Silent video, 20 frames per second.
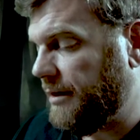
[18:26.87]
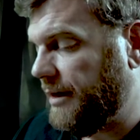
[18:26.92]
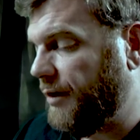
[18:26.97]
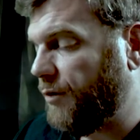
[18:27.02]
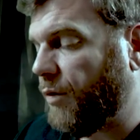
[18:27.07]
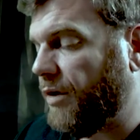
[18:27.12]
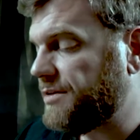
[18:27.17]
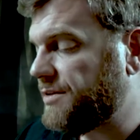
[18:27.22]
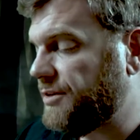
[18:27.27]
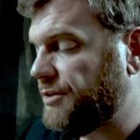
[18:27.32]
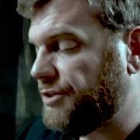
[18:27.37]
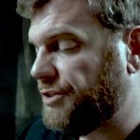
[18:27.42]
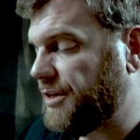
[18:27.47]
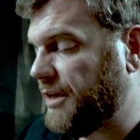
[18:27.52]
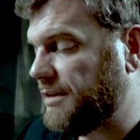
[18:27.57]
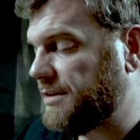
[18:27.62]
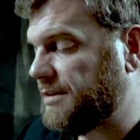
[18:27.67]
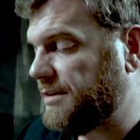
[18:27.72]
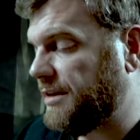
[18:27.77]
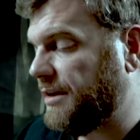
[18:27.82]
It wasn't
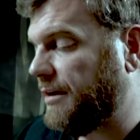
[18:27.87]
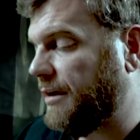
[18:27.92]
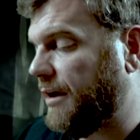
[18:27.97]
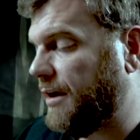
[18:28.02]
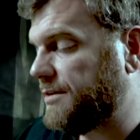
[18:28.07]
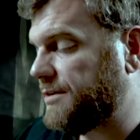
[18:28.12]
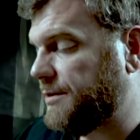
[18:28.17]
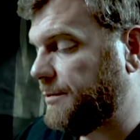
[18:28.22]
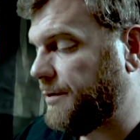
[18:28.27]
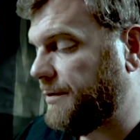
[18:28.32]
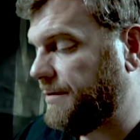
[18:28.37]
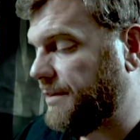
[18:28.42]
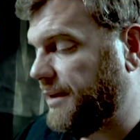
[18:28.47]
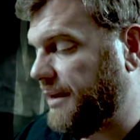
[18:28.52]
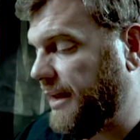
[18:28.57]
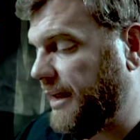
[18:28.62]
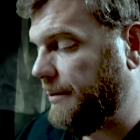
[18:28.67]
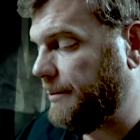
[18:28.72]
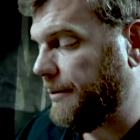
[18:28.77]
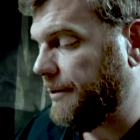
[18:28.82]
just the gossip of the
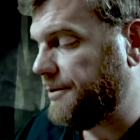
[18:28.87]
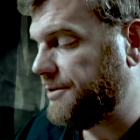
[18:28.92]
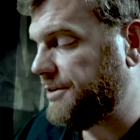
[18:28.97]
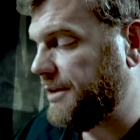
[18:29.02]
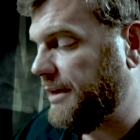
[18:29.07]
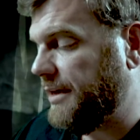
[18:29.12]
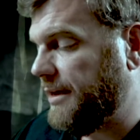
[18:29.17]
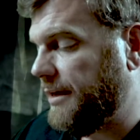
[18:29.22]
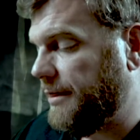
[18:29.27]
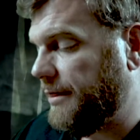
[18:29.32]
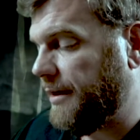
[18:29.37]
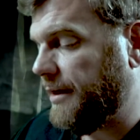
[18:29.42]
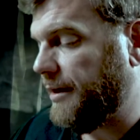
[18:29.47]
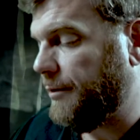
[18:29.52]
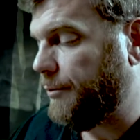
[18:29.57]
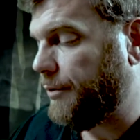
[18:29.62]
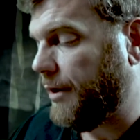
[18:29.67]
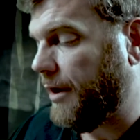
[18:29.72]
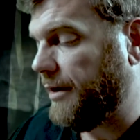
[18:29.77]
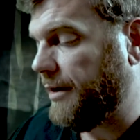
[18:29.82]
neighbors that
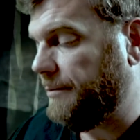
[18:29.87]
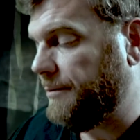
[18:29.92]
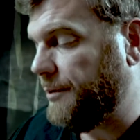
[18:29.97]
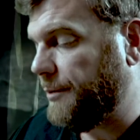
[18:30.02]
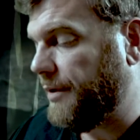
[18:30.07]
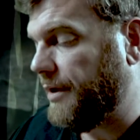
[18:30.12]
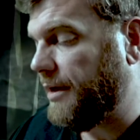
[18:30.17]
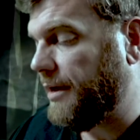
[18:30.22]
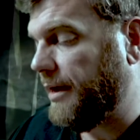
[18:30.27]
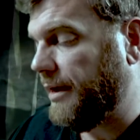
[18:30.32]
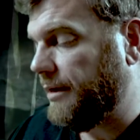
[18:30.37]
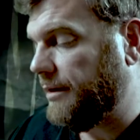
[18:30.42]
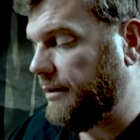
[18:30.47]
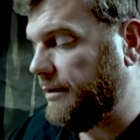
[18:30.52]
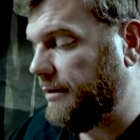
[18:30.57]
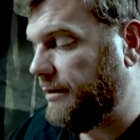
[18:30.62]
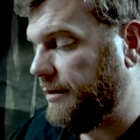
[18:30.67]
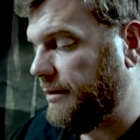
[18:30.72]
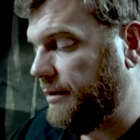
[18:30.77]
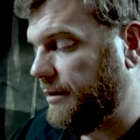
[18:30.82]
had brought him to mind.
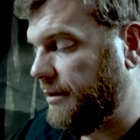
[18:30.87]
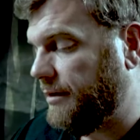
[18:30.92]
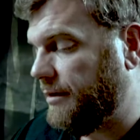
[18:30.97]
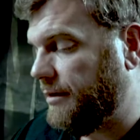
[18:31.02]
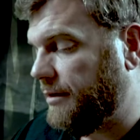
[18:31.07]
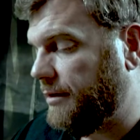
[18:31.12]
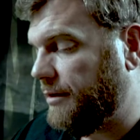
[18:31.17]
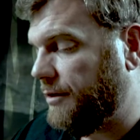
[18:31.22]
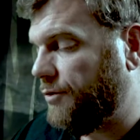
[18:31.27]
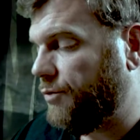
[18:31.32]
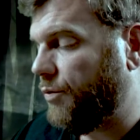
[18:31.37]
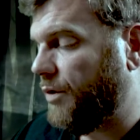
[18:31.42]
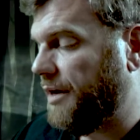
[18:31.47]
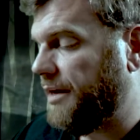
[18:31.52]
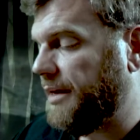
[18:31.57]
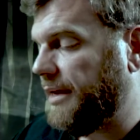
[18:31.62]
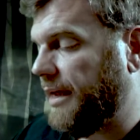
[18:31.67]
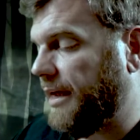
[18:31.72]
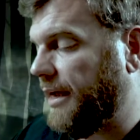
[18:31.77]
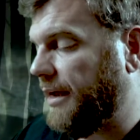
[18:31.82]

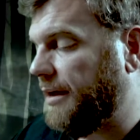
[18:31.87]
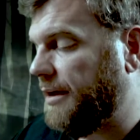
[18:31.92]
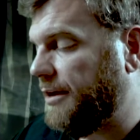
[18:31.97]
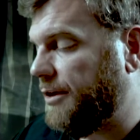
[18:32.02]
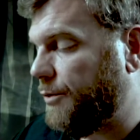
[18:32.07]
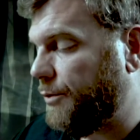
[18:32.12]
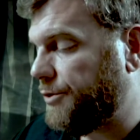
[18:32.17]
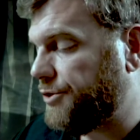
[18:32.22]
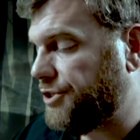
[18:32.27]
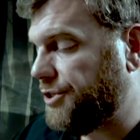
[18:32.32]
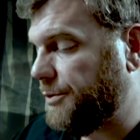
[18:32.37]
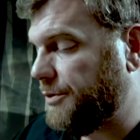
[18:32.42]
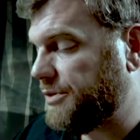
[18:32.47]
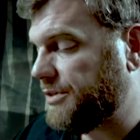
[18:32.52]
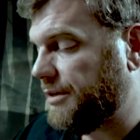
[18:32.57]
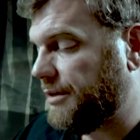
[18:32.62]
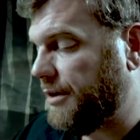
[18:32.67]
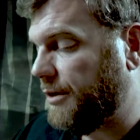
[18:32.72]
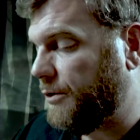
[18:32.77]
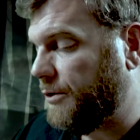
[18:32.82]
One day, when she
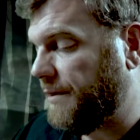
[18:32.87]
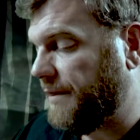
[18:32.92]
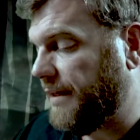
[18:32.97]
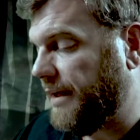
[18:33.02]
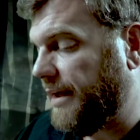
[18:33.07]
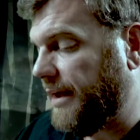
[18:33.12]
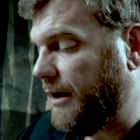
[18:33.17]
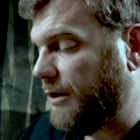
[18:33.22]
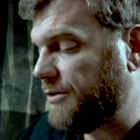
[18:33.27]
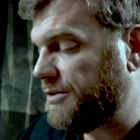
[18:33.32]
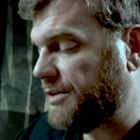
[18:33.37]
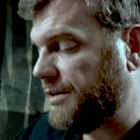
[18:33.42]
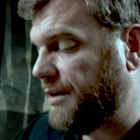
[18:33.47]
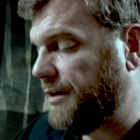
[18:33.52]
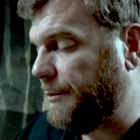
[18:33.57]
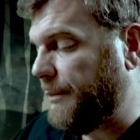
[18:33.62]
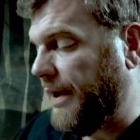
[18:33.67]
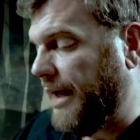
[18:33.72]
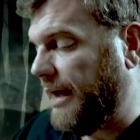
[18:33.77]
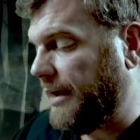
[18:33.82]
was alone in the house and
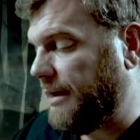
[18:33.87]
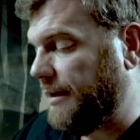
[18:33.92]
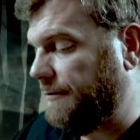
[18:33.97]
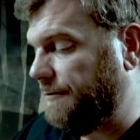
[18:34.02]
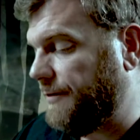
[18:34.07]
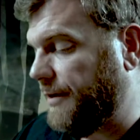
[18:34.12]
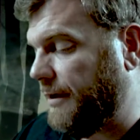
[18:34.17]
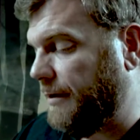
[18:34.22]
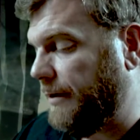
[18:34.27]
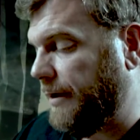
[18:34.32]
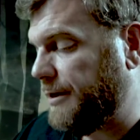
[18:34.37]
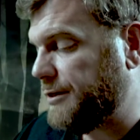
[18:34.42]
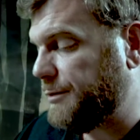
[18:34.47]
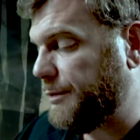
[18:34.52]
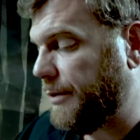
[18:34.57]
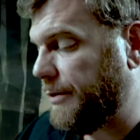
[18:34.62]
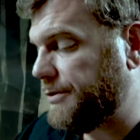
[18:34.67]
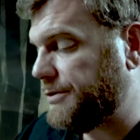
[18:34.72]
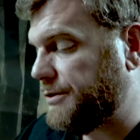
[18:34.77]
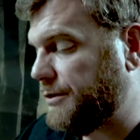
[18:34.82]
unpacking various
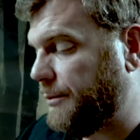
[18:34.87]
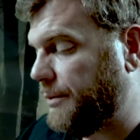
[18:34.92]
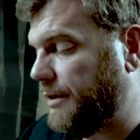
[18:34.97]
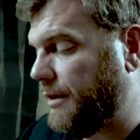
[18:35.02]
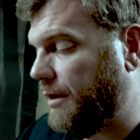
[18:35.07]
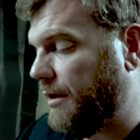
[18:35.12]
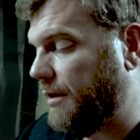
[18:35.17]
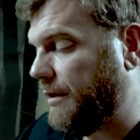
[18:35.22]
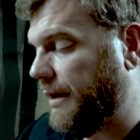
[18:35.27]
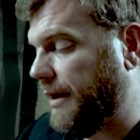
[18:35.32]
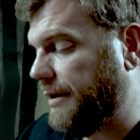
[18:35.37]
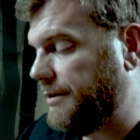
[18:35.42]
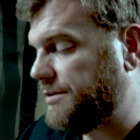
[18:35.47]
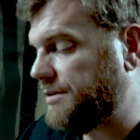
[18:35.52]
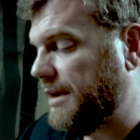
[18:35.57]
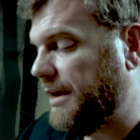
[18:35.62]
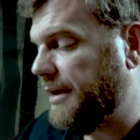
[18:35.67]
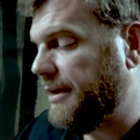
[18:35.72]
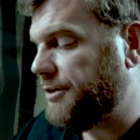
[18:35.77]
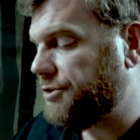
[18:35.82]
personal
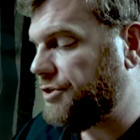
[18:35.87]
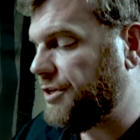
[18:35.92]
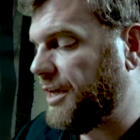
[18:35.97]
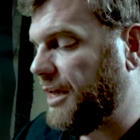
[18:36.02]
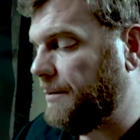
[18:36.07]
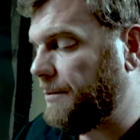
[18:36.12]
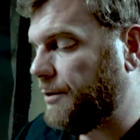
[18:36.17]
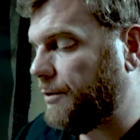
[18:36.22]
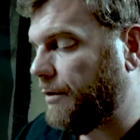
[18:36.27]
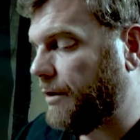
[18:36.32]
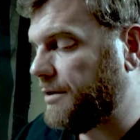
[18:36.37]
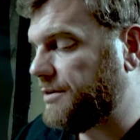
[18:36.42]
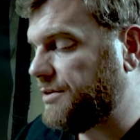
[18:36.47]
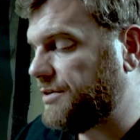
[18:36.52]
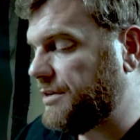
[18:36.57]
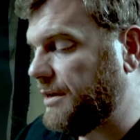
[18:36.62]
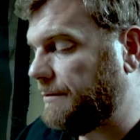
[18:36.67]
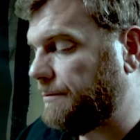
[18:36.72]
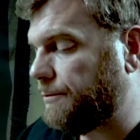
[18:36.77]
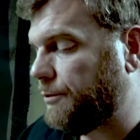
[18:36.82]
belongings, she came across
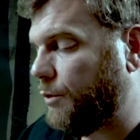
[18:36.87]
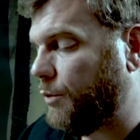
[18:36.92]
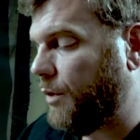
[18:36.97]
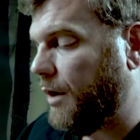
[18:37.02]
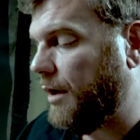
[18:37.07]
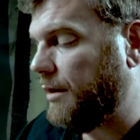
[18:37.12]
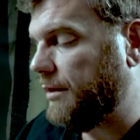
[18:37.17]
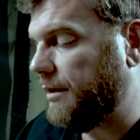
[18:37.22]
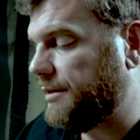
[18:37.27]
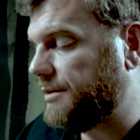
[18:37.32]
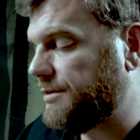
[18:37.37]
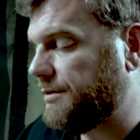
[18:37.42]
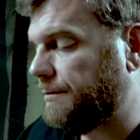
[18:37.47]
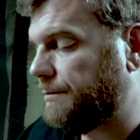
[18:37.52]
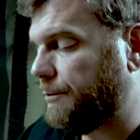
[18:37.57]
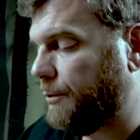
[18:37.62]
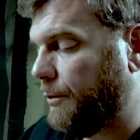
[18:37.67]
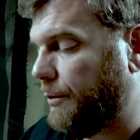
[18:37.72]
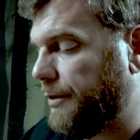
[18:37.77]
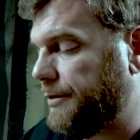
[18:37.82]
several wallets
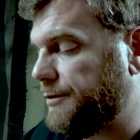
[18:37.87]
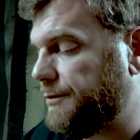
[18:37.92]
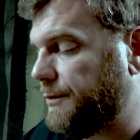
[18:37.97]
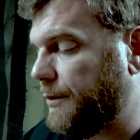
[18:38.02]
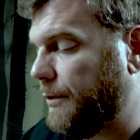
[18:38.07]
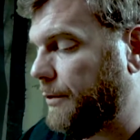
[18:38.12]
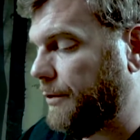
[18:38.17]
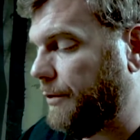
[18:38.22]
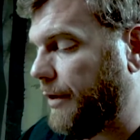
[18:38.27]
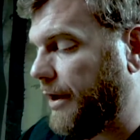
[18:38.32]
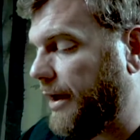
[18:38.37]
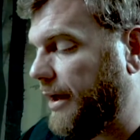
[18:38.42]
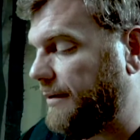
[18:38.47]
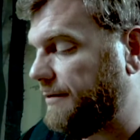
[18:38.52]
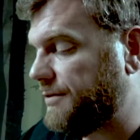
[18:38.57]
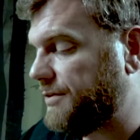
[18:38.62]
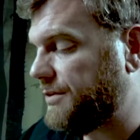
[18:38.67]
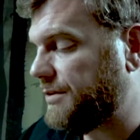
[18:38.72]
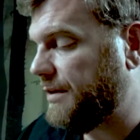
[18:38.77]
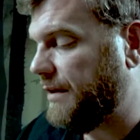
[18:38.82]
of Rory's
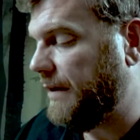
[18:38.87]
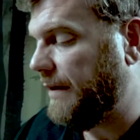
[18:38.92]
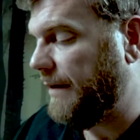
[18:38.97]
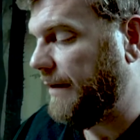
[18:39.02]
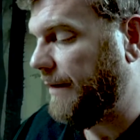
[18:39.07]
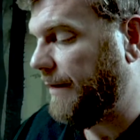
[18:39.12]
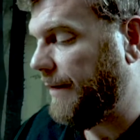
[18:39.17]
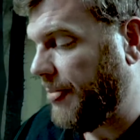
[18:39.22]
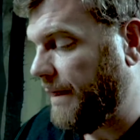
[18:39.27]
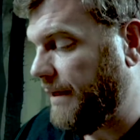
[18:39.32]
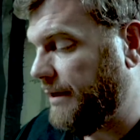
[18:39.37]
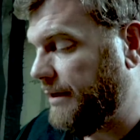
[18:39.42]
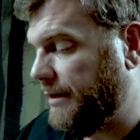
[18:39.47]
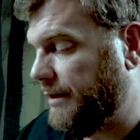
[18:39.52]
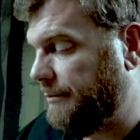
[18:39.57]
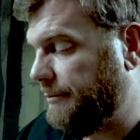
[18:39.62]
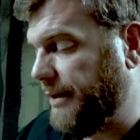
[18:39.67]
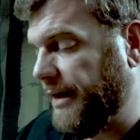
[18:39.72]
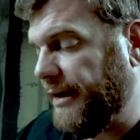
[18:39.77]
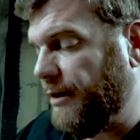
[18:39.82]
photographs.
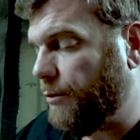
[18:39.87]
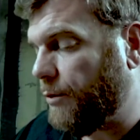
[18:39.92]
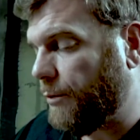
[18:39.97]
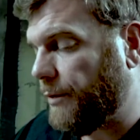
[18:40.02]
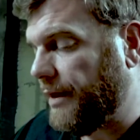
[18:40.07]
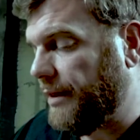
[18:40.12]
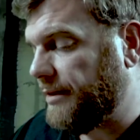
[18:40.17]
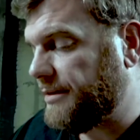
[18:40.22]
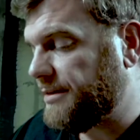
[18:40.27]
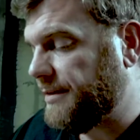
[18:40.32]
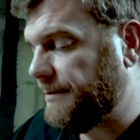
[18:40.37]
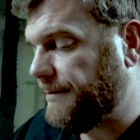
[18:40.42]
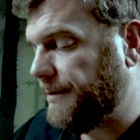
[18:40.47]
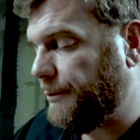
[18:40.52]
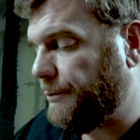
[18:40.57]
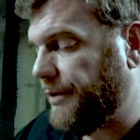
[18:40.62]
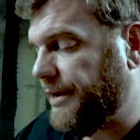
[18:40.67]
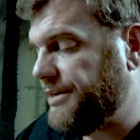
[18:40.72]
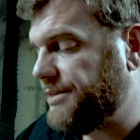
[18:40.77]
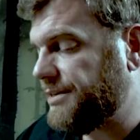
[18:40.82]
Many were
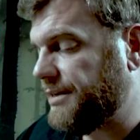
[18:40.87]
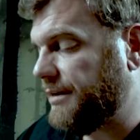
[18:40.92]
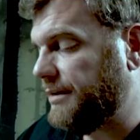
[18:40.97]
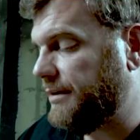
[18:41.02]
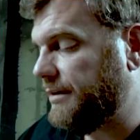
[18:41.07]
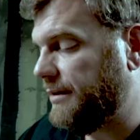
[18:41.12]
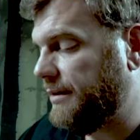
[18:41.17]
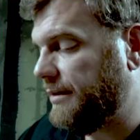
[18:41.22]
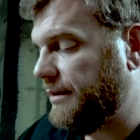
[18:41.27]
relatively recent,